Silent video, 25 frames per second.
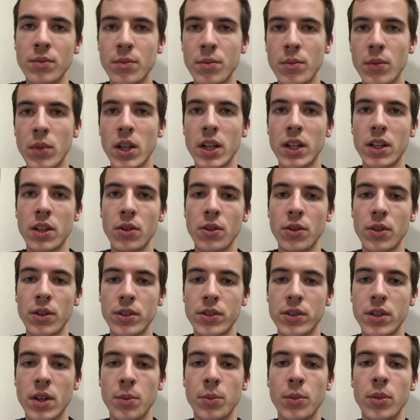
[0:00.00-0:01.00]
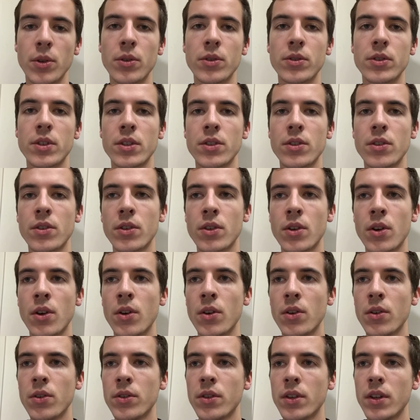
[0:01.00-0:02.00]
molecular assemblers as they're
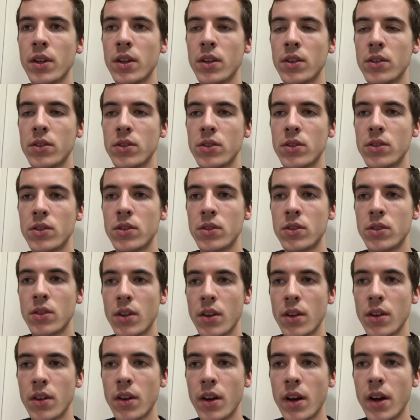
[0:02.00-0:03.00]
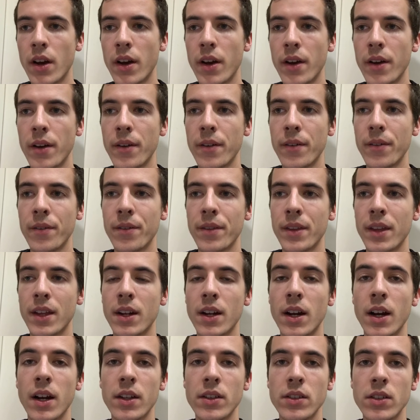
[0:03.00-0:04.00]
called, is an
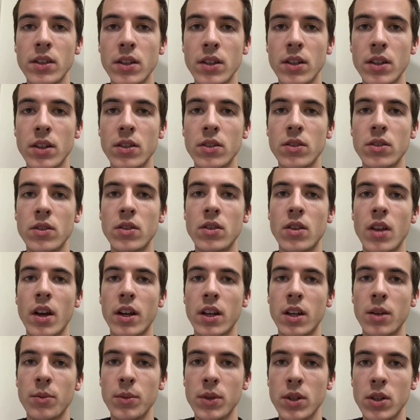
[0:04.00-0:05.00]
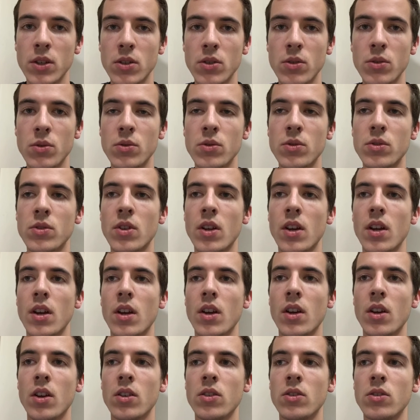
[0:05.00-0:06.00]
idea that can be used
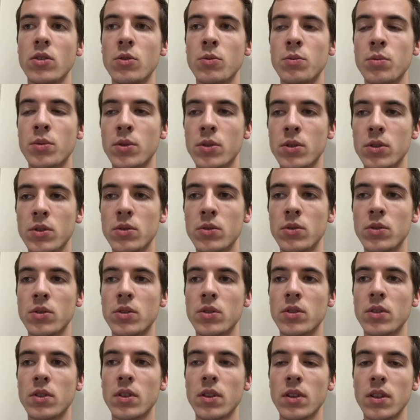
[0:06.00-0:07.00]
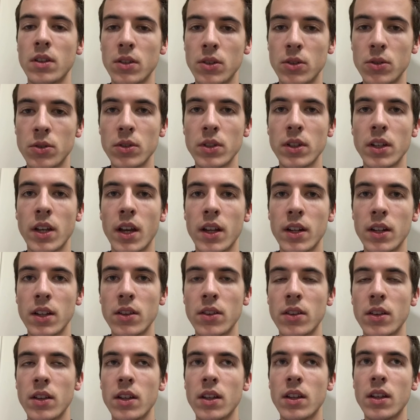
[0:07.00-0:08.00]
to produce literally
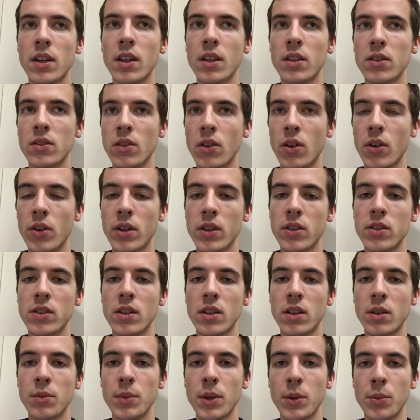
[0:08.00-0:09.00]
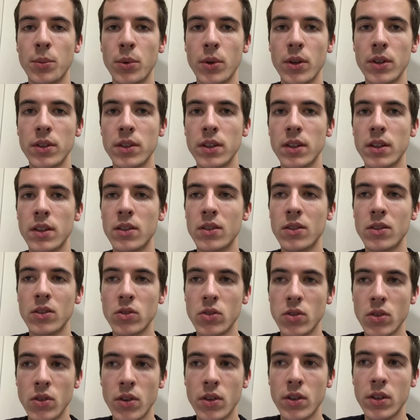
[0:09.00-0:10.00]
anything as long as it can be printed and
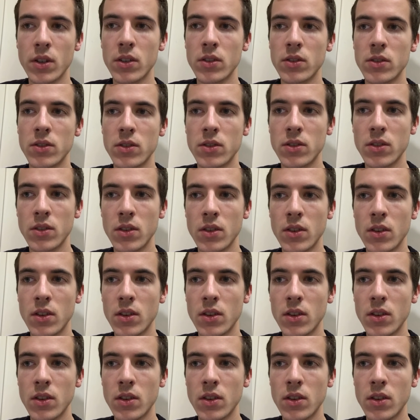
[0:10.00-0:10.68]
as long as